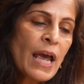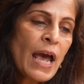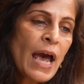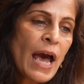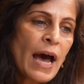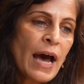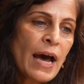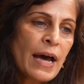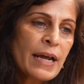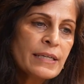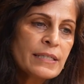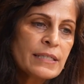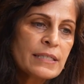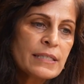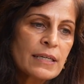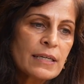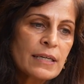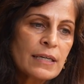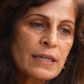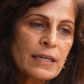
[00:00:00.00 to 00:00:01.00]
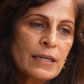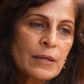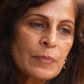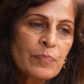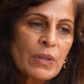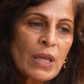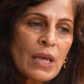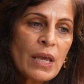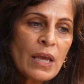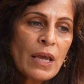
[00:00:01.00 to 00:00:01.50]
And
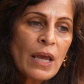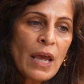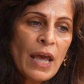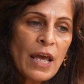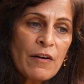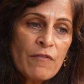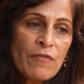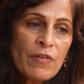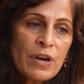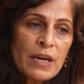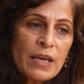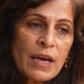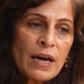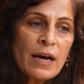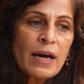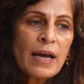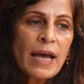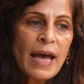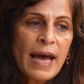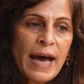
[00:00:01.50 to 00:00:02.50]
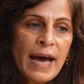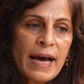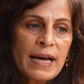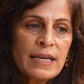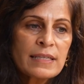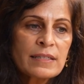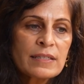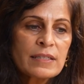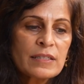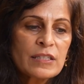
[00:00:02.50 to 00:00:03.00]
NVIDIA
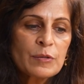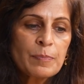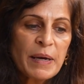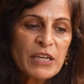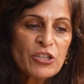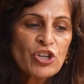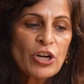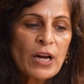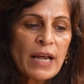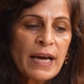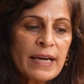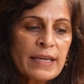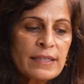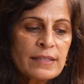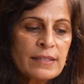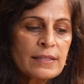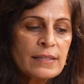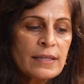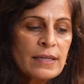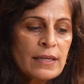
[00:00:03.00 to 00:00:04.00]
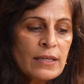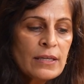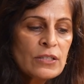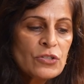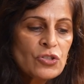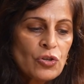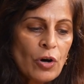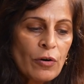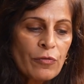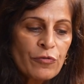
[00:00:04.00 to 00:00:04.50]
has specialized
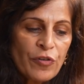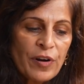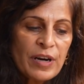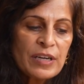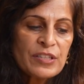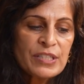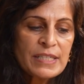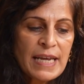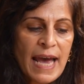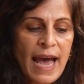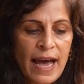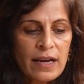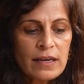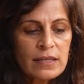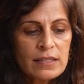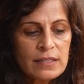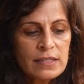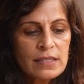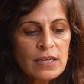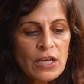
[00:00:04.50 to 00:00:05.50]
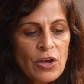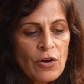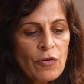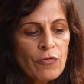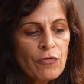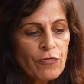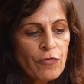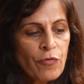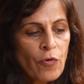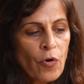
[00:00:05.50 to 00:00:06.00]
software stacks
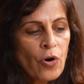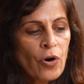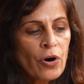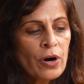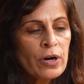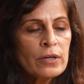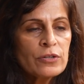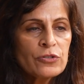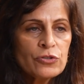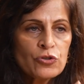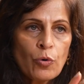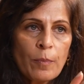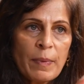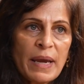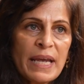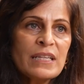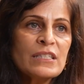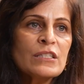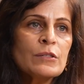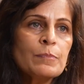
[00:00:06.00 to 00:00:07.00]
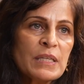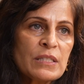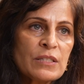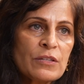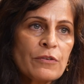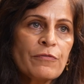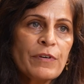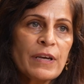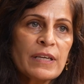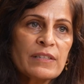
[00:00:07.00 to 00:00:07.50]
for domain
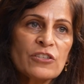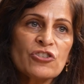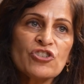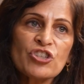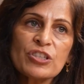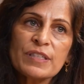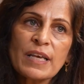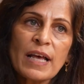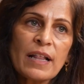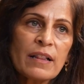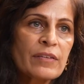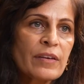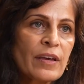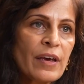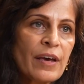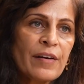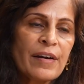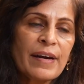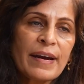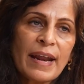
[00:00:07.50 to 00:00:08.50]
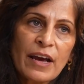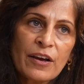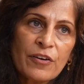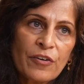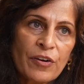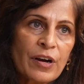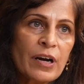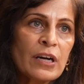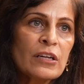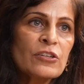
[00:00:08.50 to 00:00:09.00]
specific, such as healthcare and
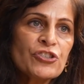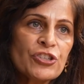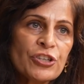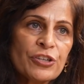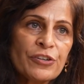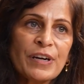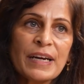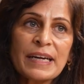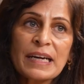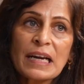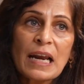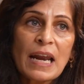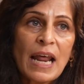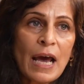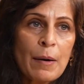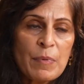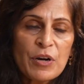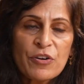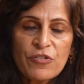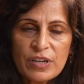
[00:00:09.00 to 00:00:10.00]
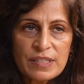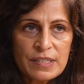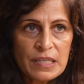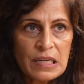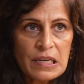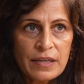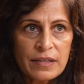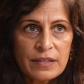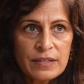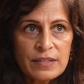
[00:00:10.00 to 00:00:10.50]
agriculture and climate
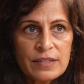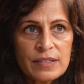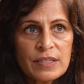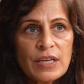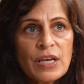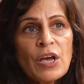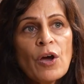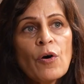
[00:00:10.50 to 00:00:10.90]
resilience.